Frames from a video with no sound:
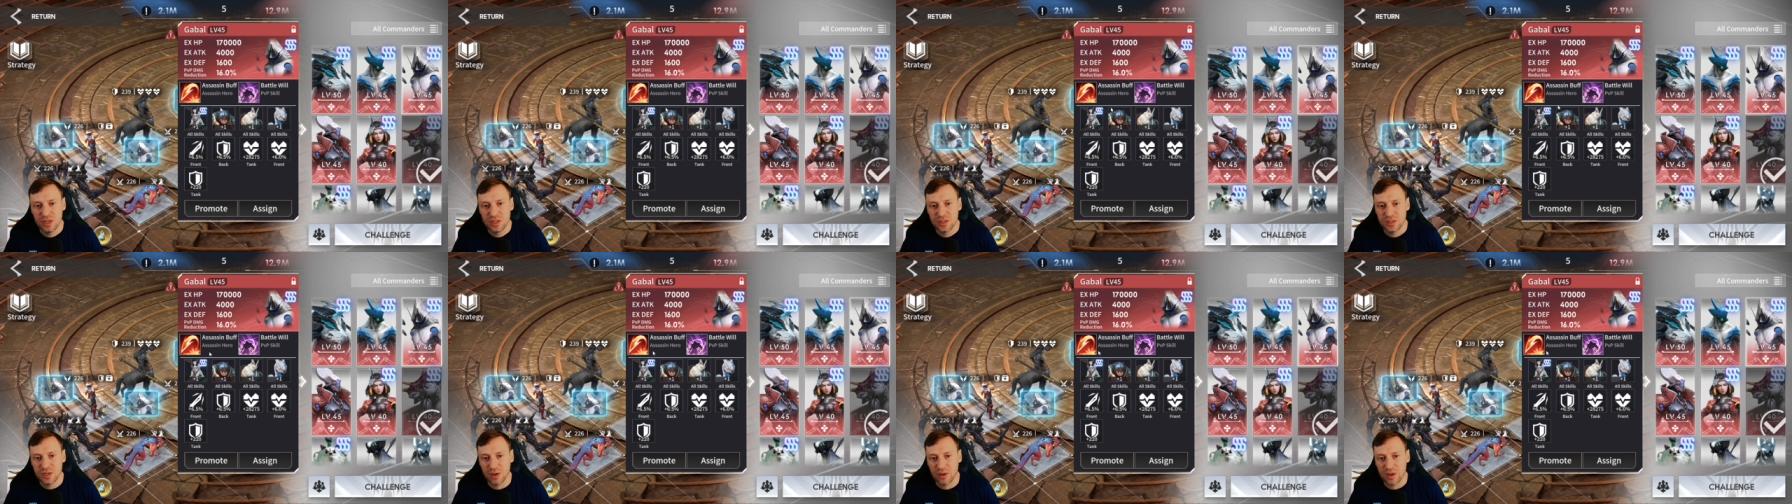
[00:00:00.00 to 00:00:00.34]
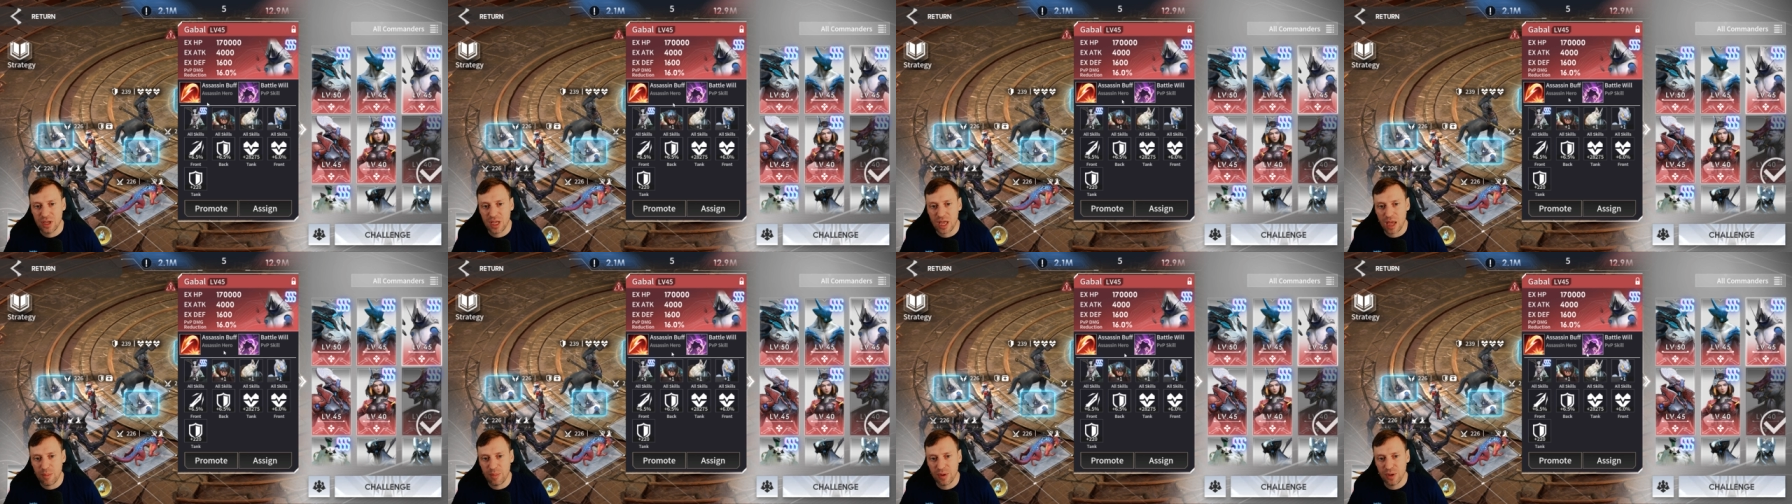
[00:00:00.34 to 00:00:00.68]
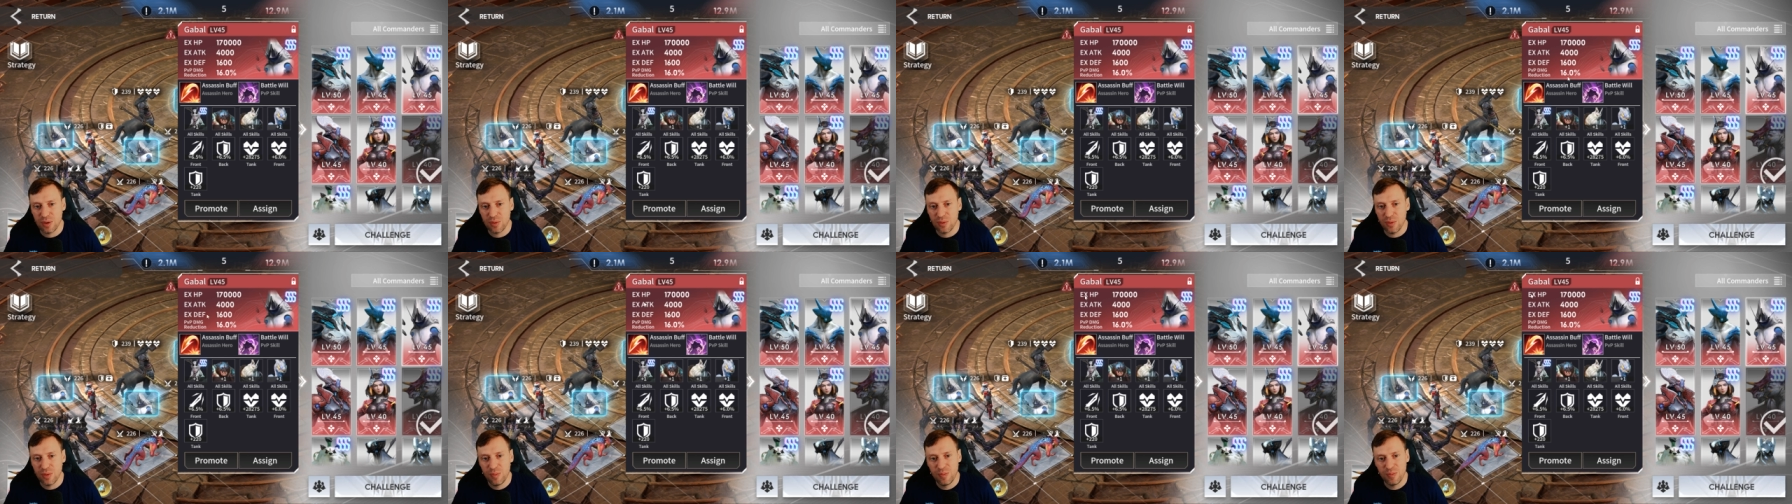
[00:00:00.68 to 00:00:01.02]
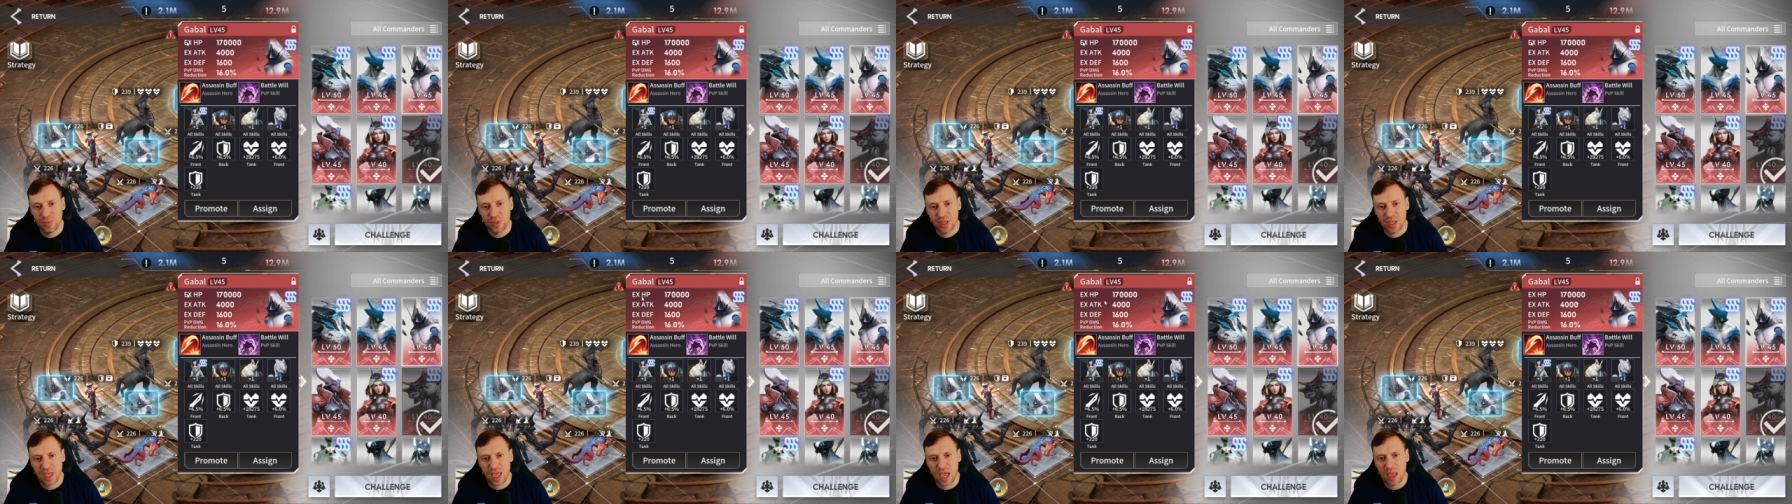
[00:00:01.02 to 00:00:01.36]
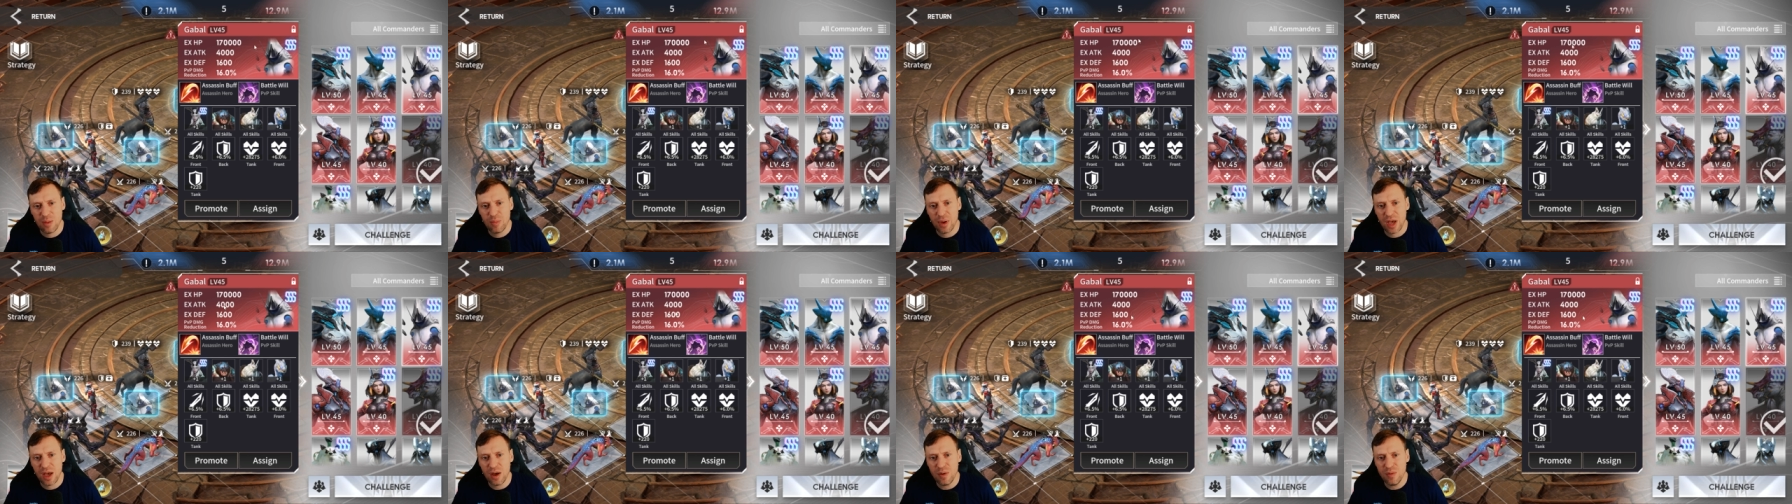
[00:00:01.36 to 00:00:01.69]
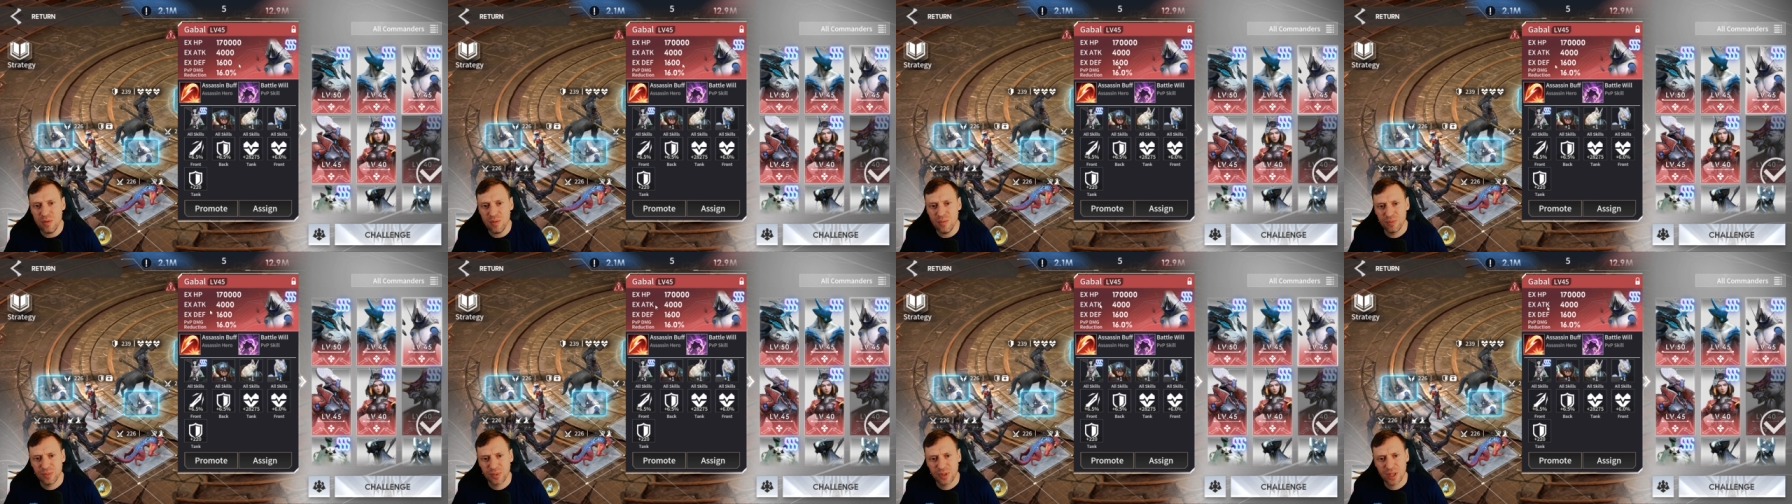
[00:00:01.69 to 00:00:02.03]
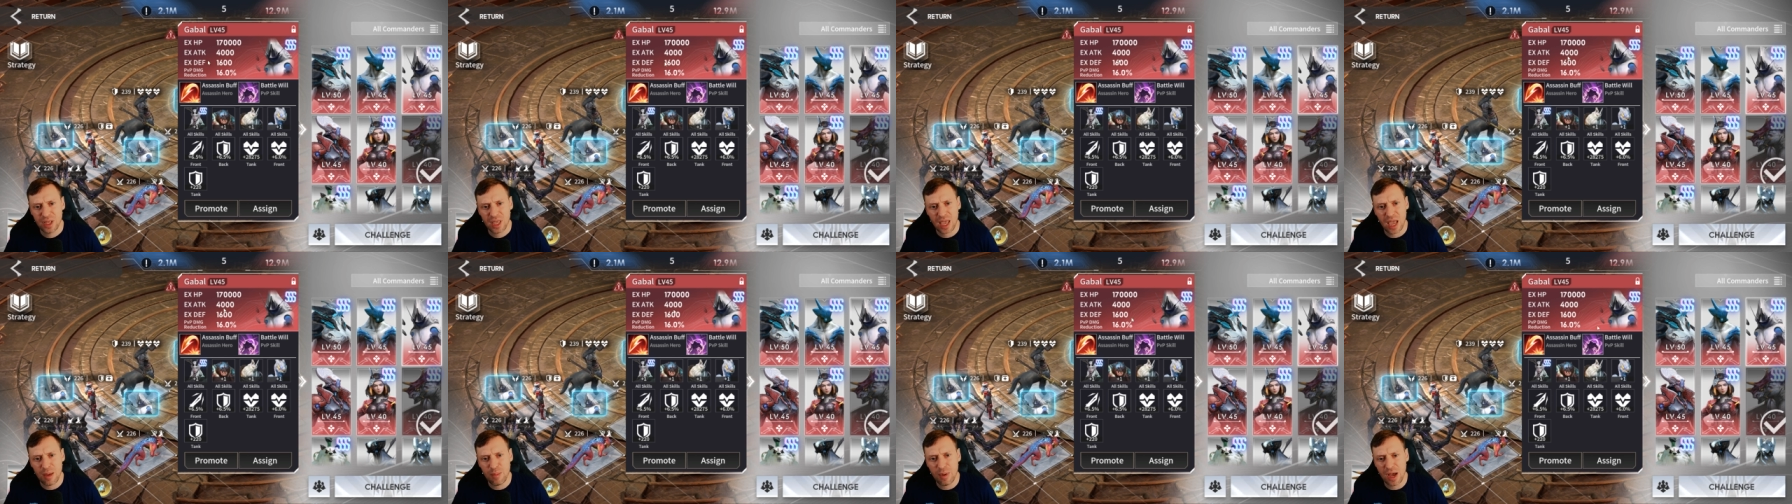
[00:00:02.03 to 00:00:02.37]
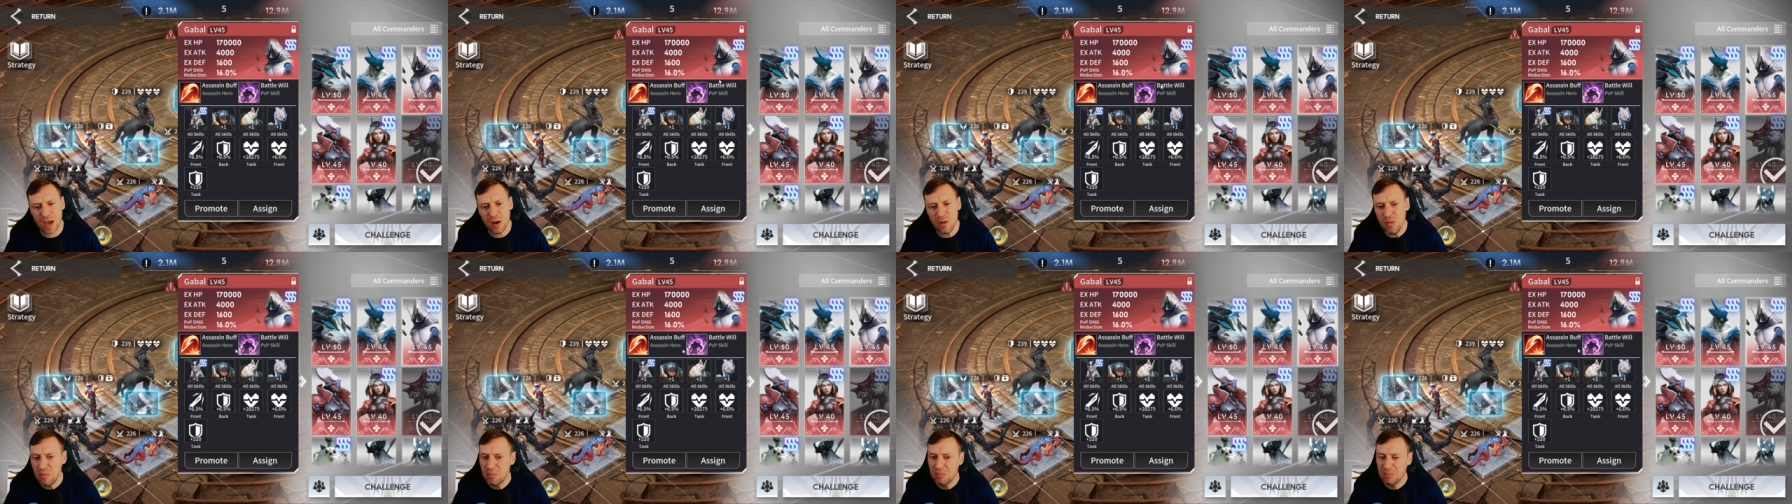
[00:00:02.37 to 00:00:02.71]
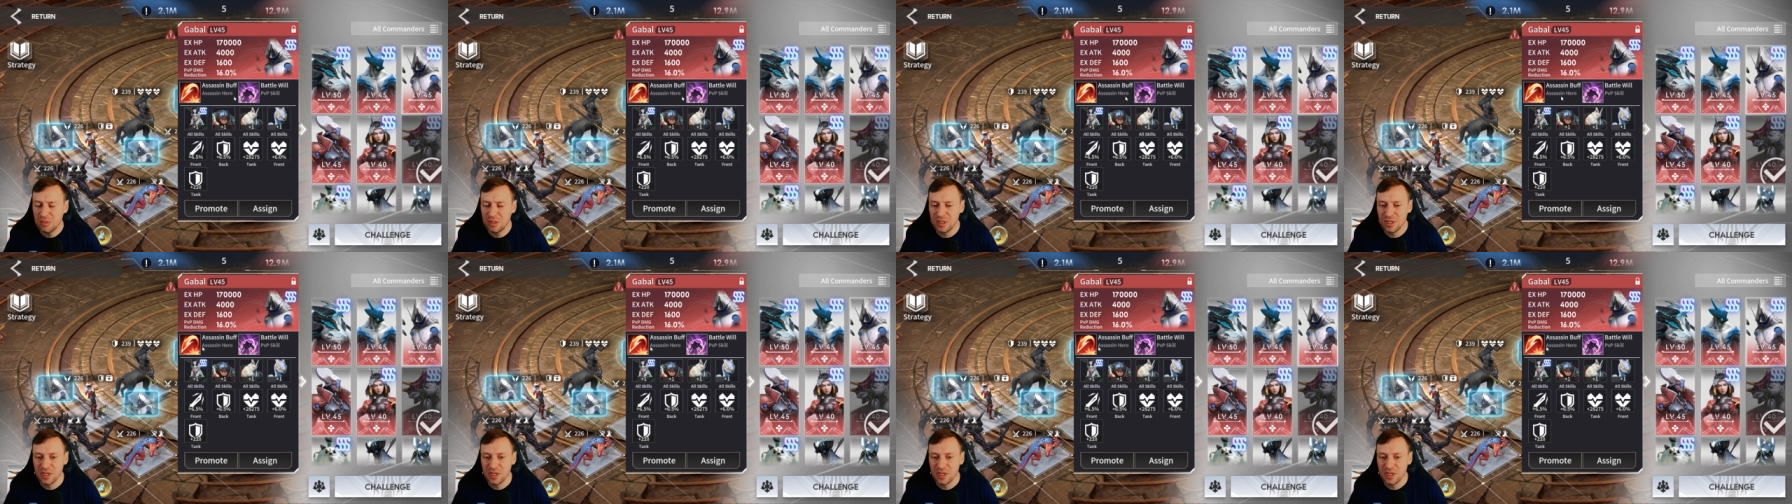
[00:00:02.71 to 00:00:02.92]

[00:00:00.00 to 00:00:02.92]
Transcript: So Gabel, Gabel, Gabel,